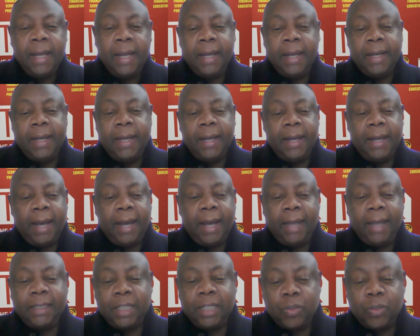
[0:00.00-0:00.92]
And then
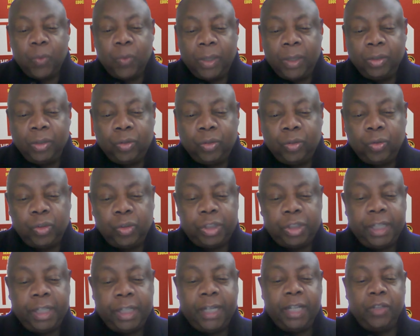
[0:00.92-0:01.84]
I just want to
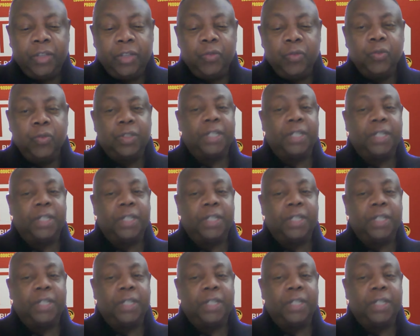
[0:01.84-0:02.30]
share the news.